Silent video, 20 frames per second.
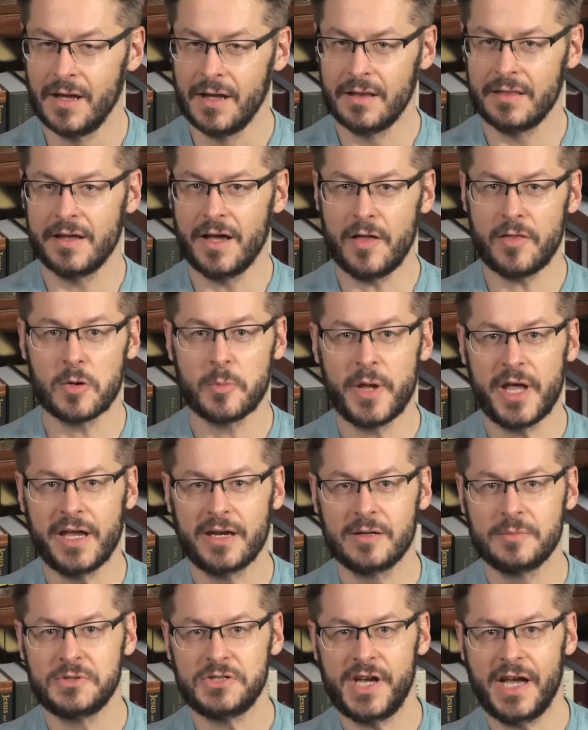The other main
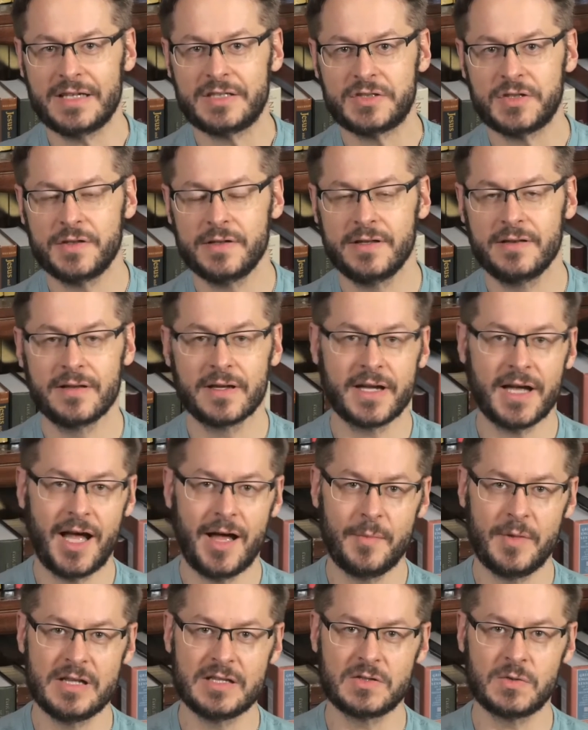objection in the
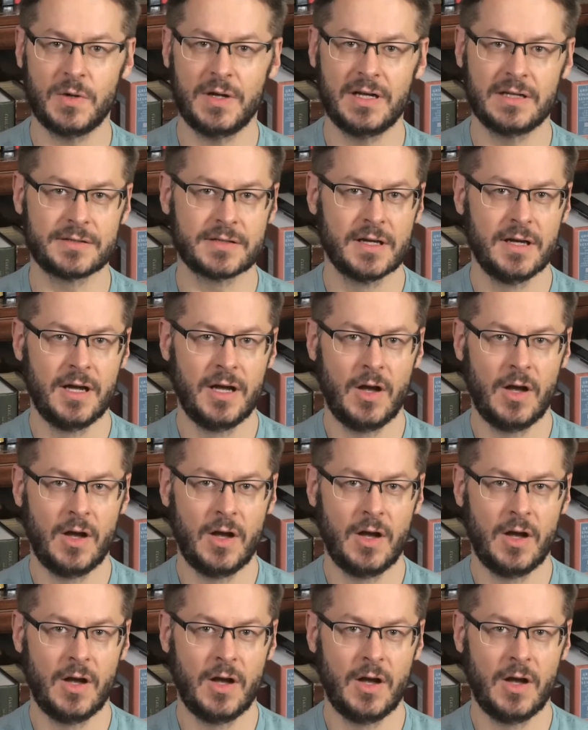comments was,